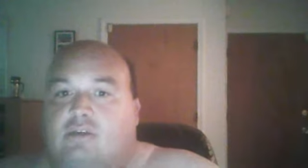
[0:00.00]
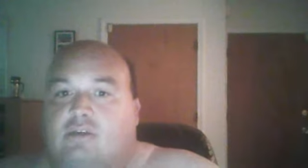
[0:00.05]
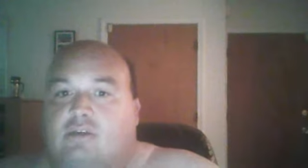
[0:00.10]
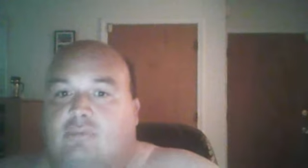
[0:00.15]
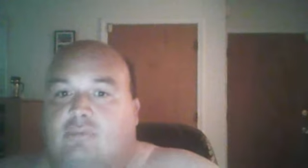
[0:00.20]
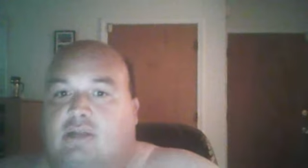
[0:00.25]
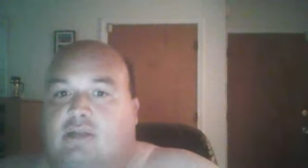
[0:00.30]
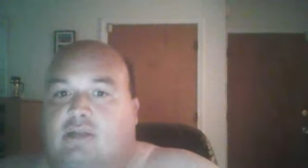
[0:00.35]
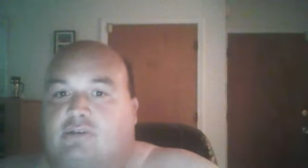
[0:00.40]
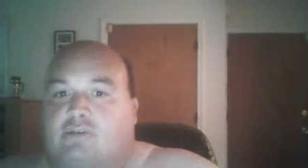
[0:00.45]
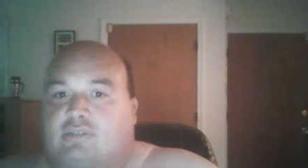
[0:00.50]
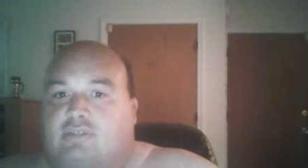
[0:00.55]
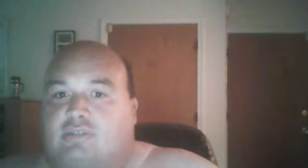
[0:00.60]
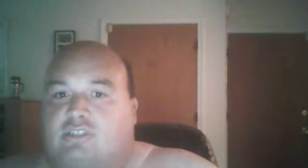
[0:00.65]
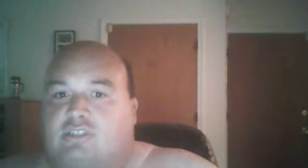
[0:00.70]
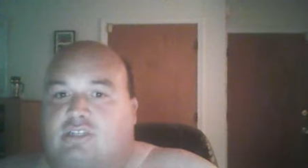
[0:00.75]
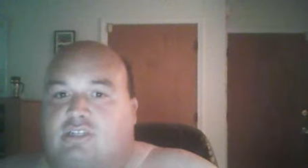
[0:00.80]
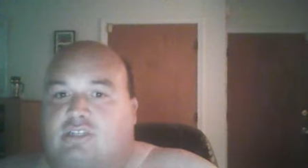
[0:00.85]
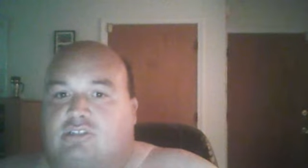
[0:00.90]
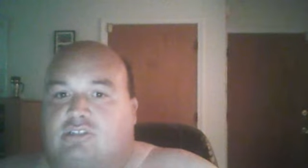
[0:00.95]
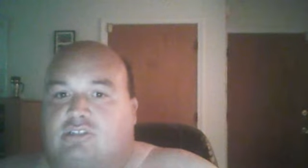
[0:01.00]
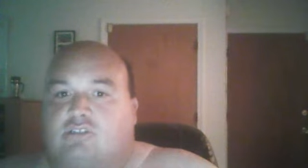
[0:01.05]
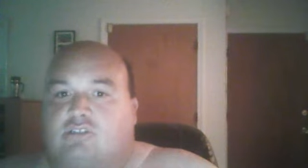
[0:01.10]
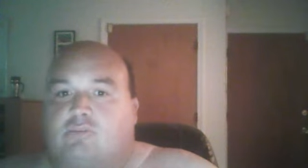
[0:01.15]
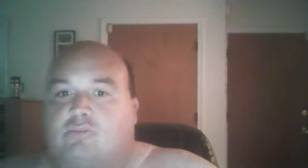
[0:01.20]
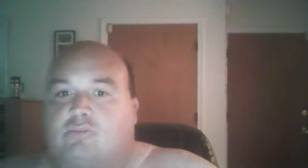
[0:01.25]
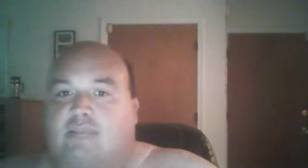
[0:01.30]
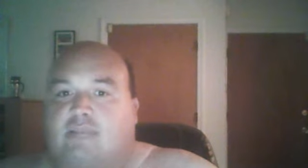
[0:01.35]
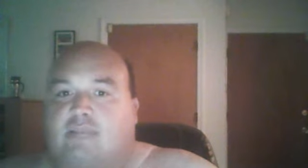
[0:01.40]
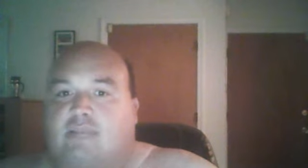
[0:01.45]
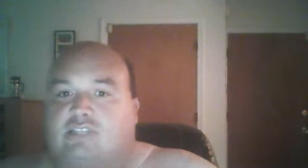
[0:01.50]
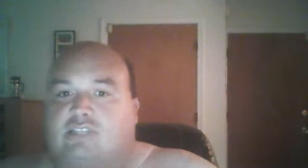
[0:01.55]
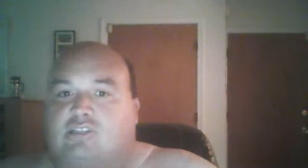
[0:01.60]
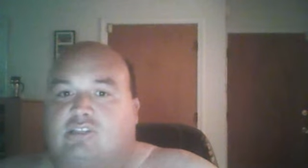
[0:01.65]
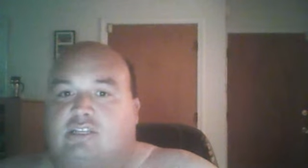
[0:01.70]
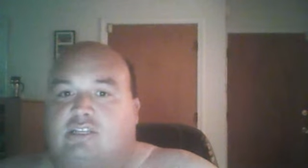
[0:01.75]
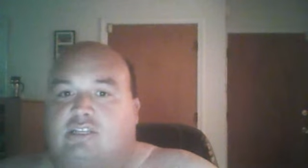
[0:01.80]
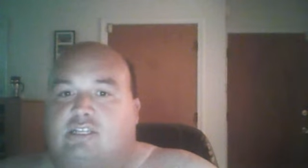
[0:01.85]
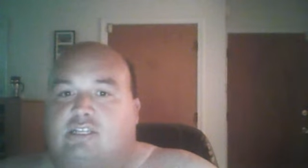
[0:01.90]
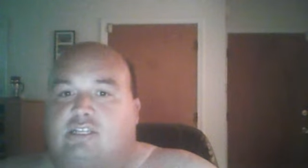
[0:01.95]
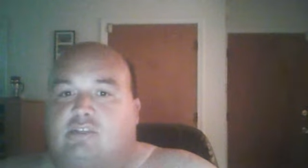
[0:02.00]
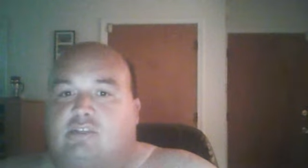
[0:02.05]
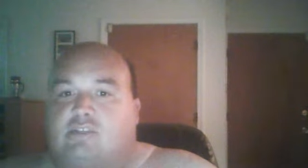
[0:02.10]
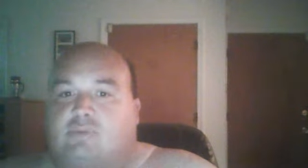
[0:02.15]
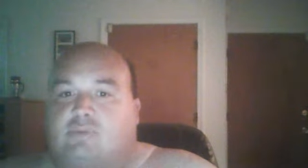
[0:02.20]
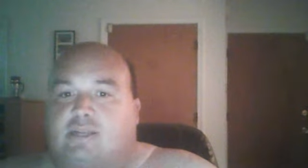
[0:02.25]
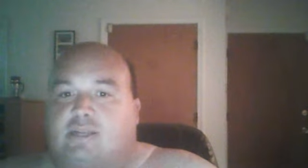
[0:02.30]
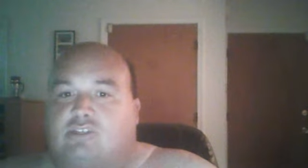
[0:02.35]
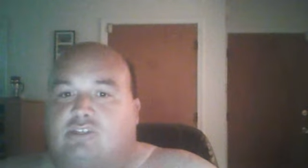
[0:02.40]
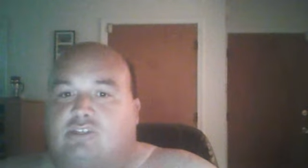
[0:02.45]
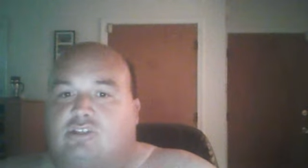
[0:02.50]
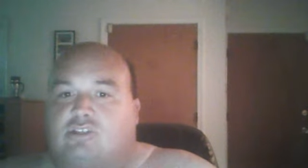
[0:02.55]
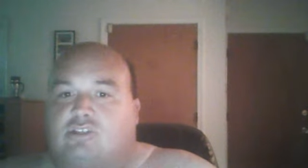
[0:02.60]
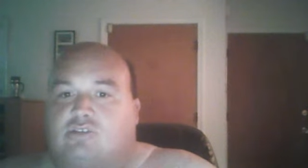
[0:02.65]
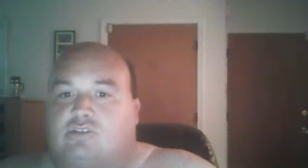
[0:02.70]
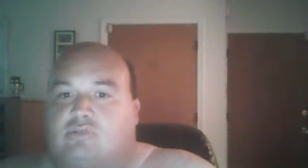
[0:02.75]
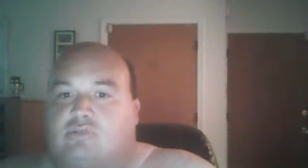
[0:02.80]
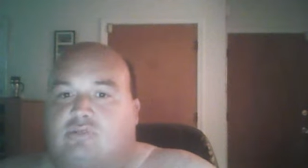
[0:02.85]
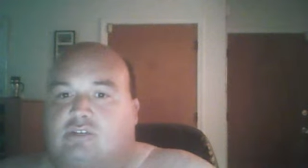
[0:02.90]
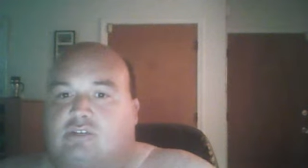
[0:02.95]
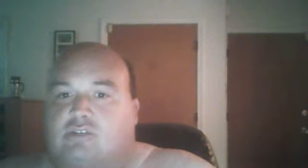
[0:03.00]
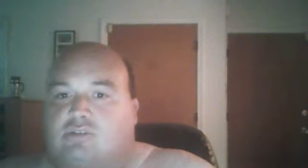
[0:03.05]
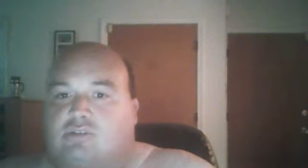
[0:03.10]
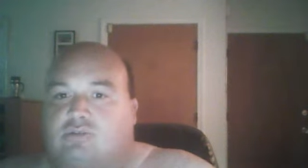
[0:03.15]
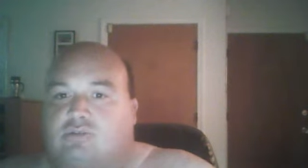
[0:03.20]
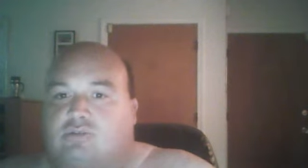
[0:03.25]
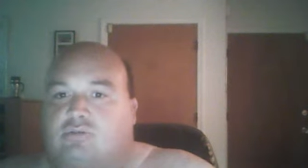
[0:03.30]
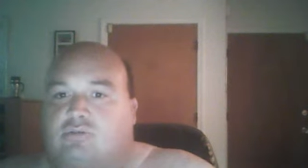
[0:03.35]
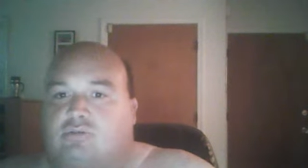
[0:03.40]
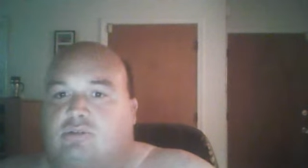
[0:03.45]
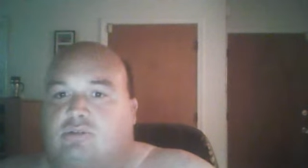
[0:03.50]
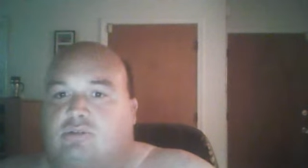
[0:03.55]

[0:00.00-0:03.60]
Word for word: Bottom of the sixth, Mets leading the Reds 3 to two.